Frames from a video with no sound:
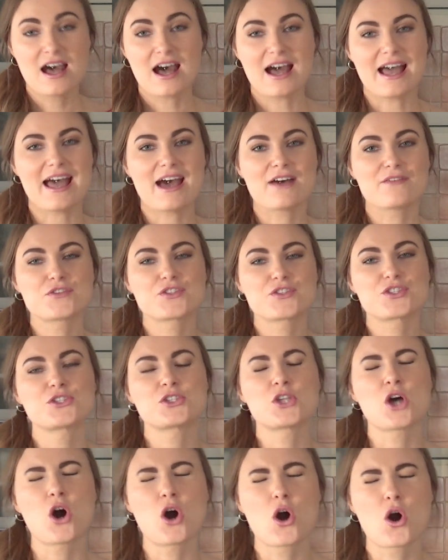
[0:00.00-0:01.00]
I have
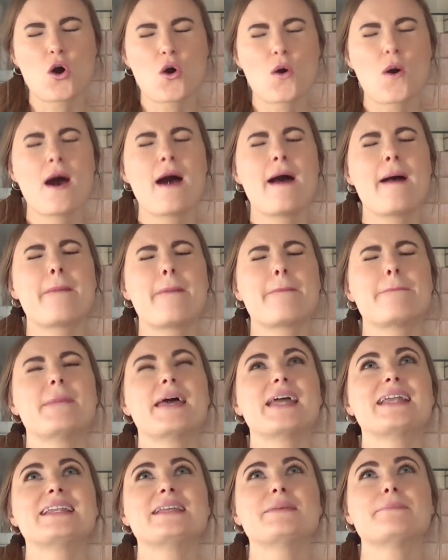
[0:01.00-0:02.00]
so
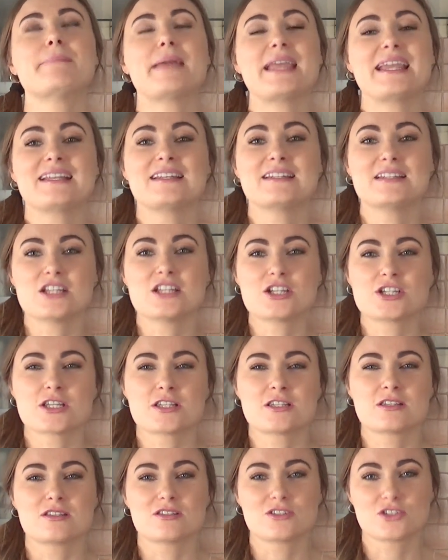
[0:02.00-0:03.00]
many main
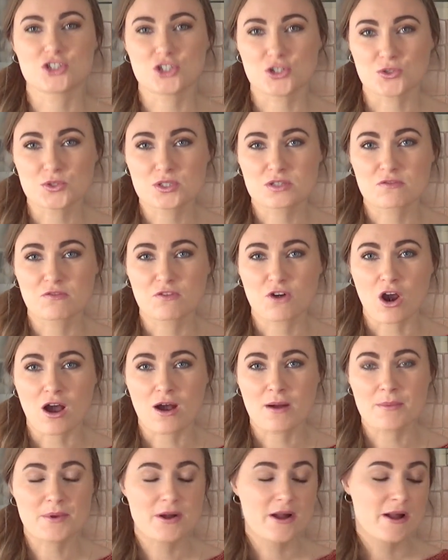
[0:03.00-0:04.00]
dishes to choose
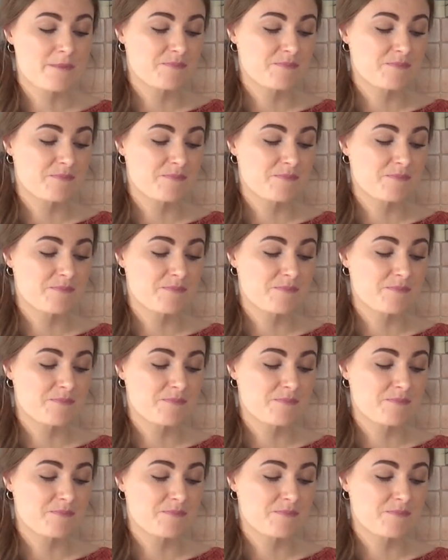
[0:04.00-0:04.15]
from,